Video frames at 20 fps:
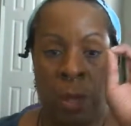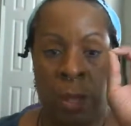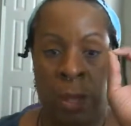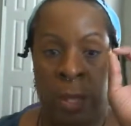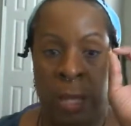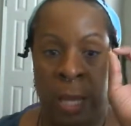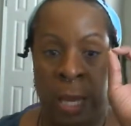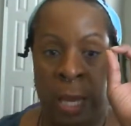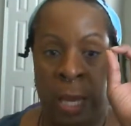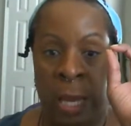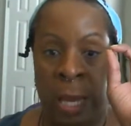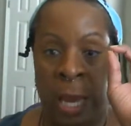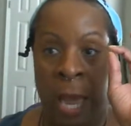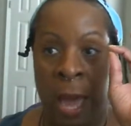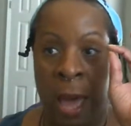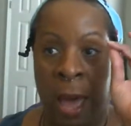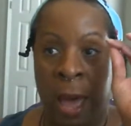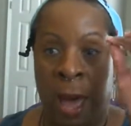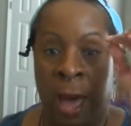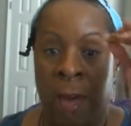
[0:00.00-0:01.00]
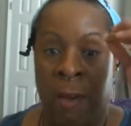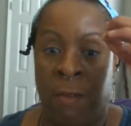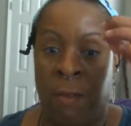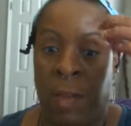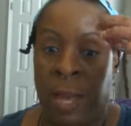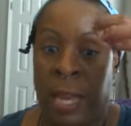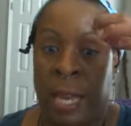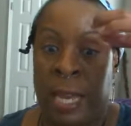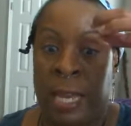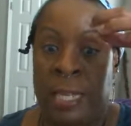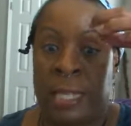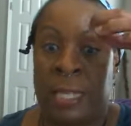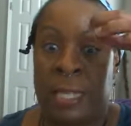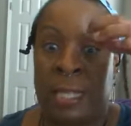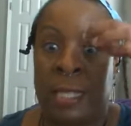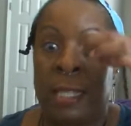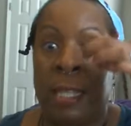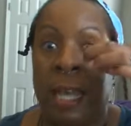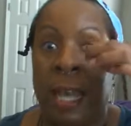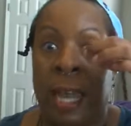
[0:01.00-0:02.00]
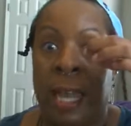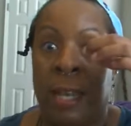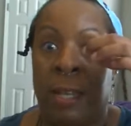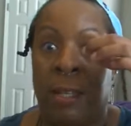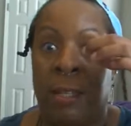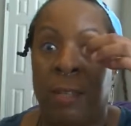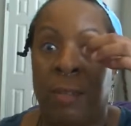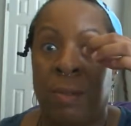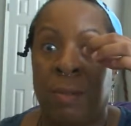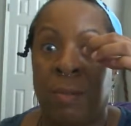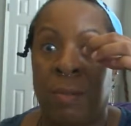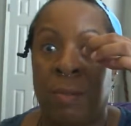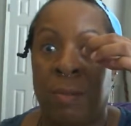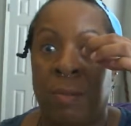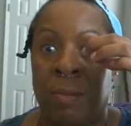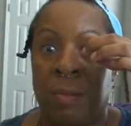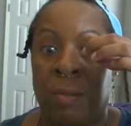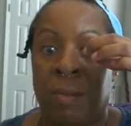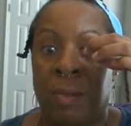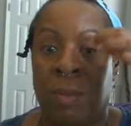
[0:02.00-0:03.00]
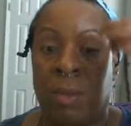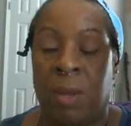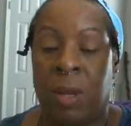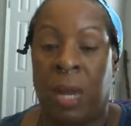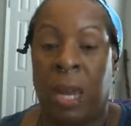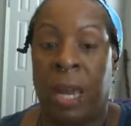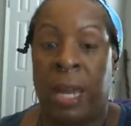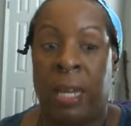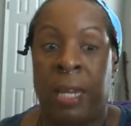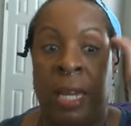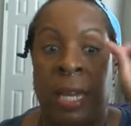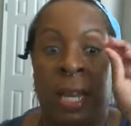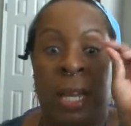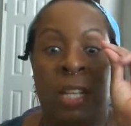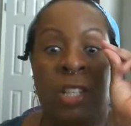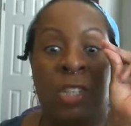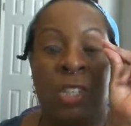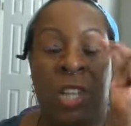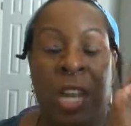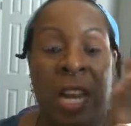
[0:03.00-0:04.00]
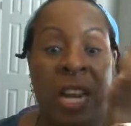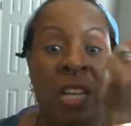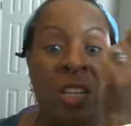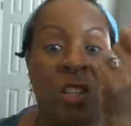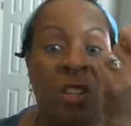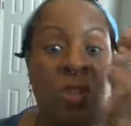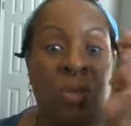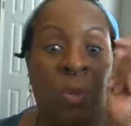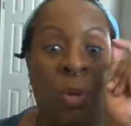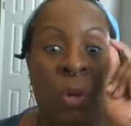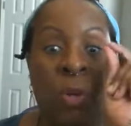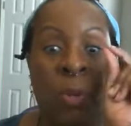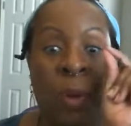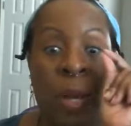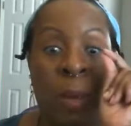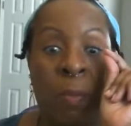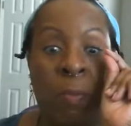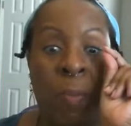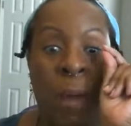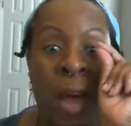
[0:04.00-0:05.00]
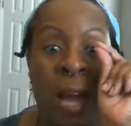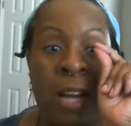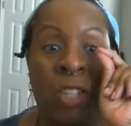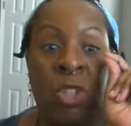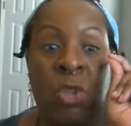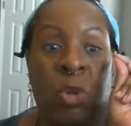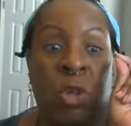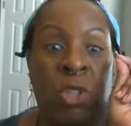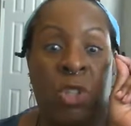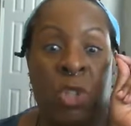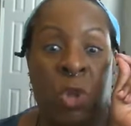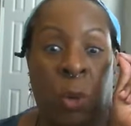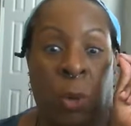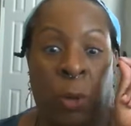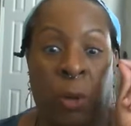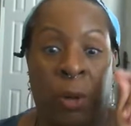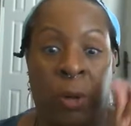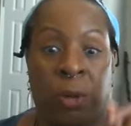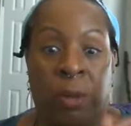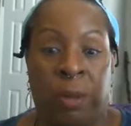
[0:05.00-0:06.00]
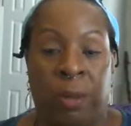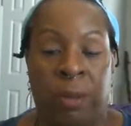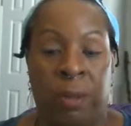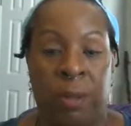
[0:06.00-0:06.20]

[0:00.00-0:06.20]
they have a slit. And then it changes real quick back to a circle.